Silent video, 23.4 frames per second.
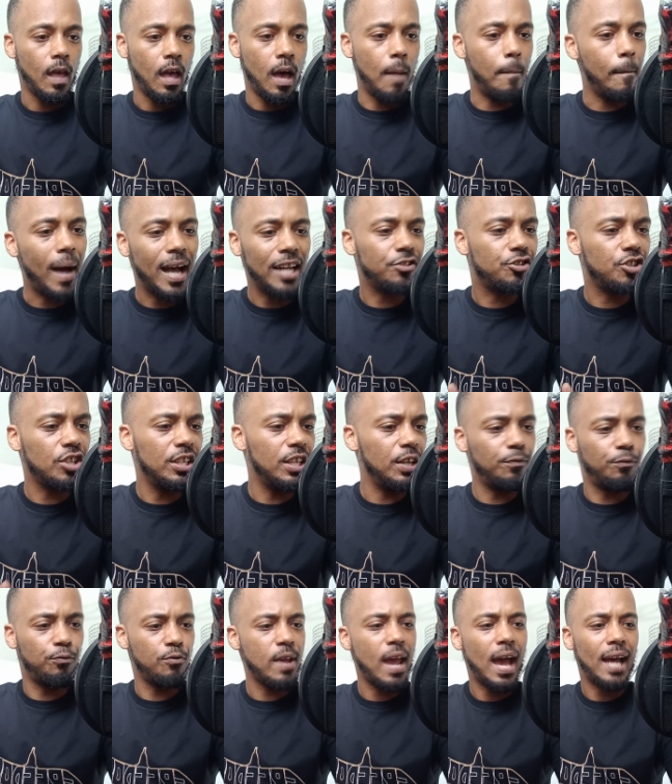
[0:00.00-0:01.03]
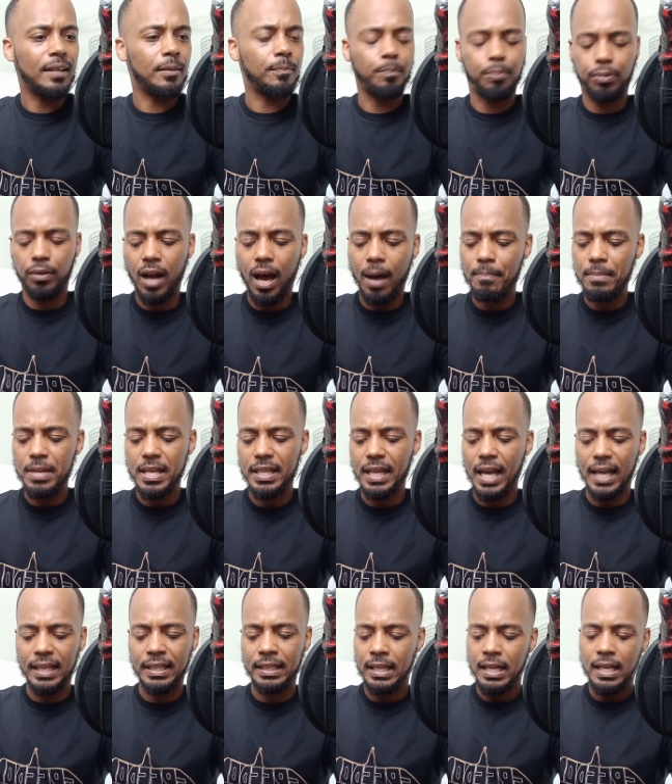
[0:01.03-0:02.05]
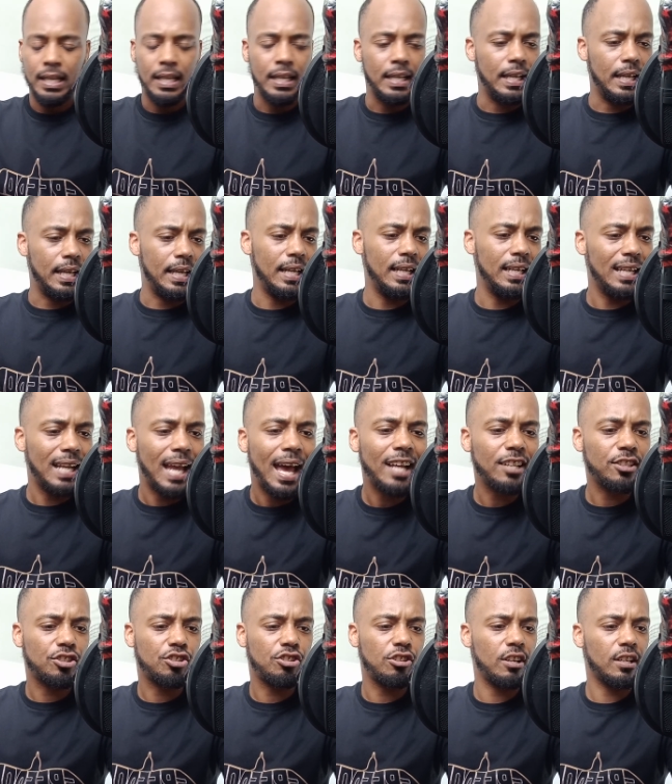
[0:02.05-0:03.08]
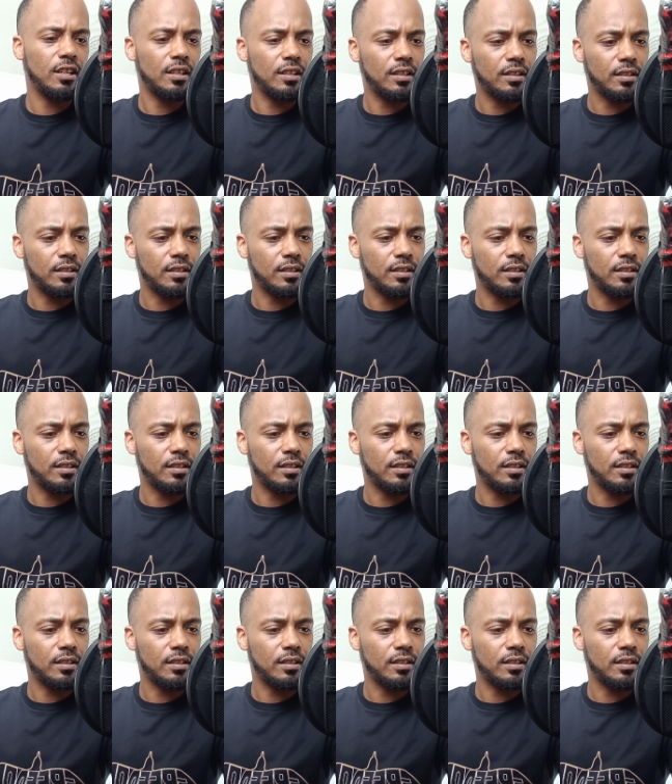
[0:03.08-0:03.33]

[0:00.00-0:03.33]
Imagine if we had plumbing and electric